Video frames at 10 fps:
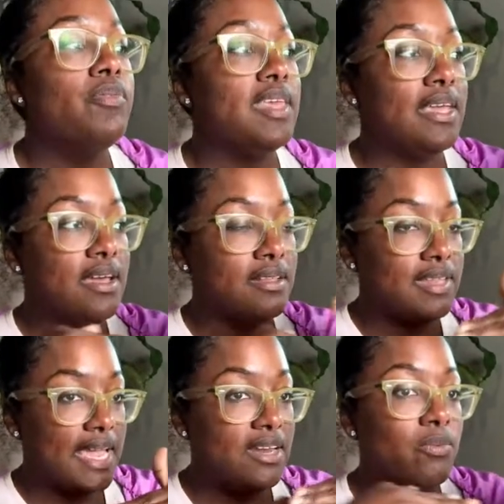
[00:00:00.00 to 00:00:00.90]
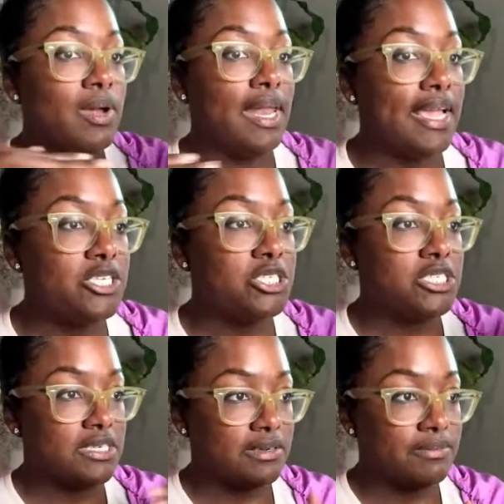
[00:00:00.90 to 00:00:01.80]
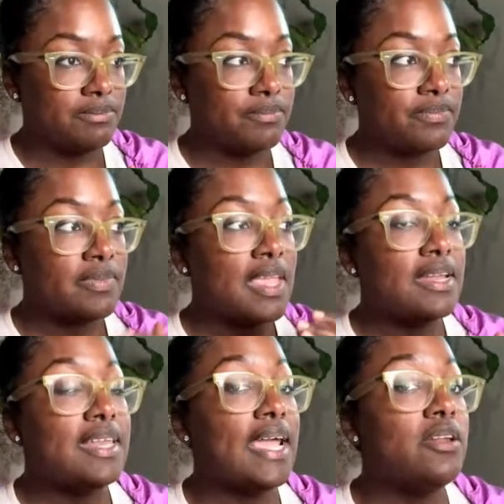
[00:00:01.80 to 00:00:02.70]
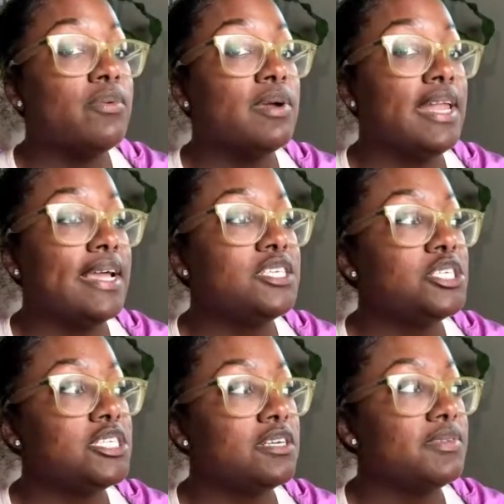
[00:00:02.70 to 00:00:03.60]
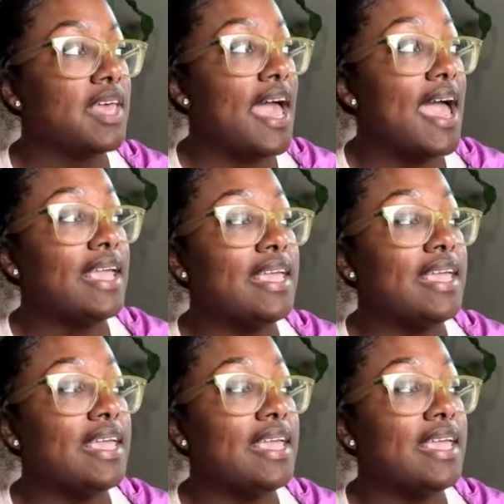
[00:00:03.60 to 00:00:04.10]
data relationship. Data relationship, I cannot